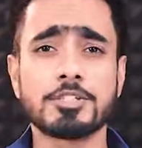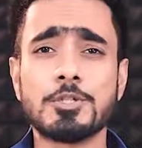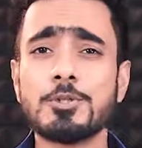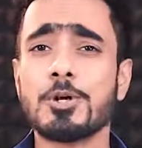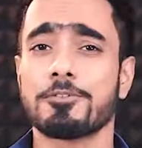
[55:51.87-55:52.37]

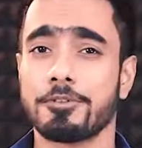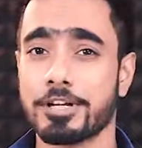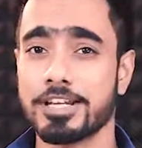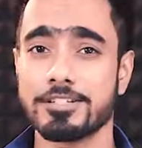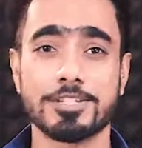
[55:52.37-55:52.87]
do not
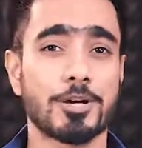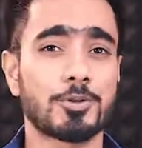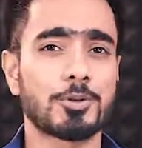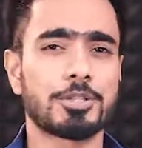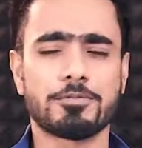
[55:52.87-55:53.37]
forget to
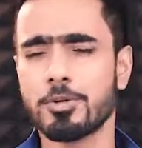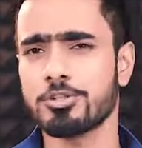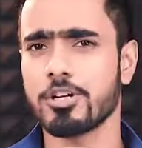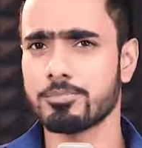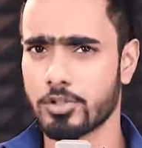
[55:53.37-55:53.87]
download the
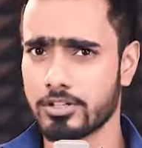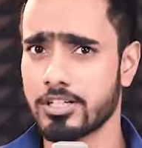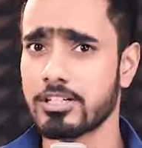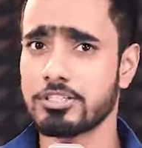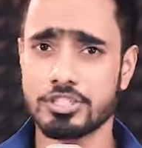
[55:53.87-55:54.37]
Photoshop
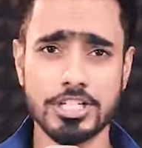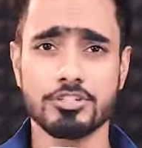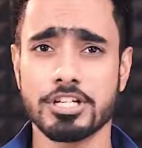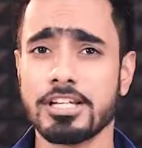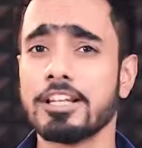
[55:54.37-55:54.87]
shortcut cheat
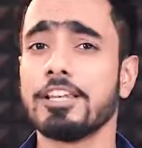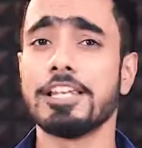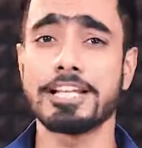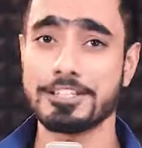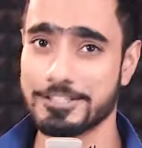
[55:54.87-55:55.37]
sheet
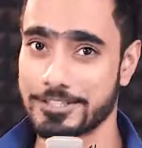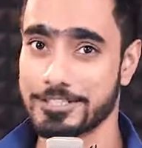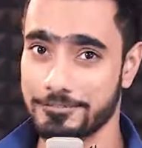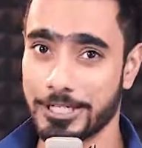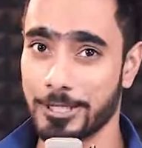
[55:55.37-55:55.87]
linked to
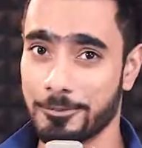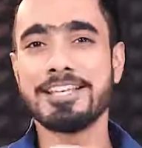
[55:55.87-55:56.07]
this video.